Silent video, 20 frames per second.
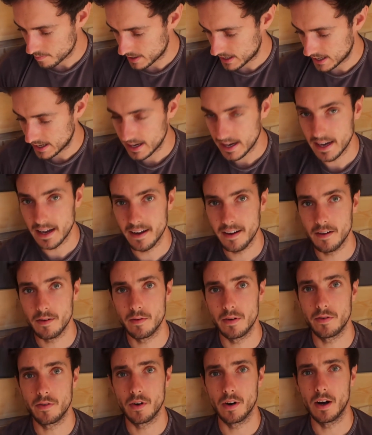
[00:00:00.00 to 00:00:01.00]
me here
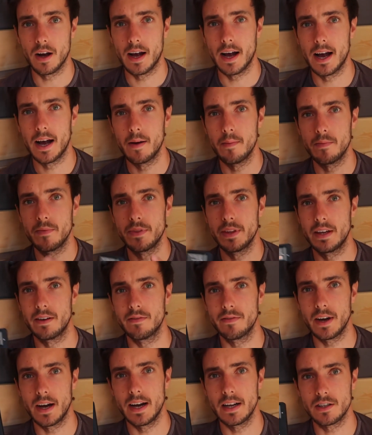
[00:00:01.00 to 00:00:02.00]
we've got the
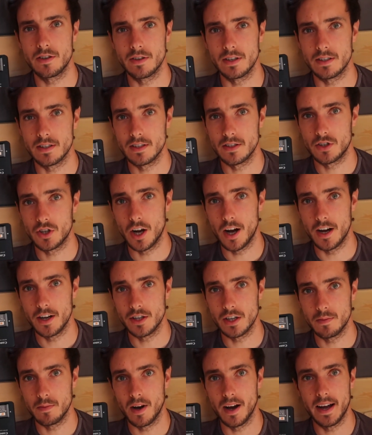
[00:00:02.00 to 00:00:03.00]
inverter is
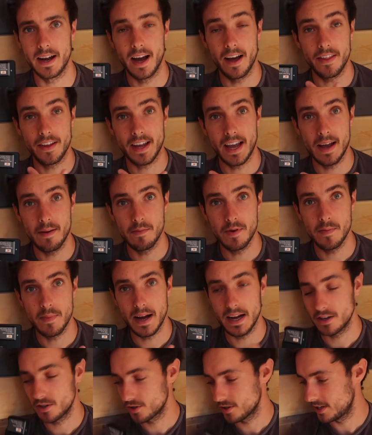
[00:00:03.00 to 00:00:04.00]
charging my other camera
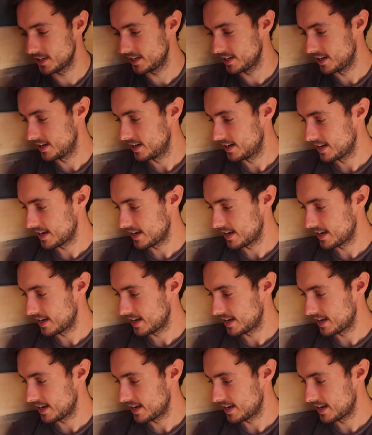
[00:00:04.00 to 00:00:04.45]
battery,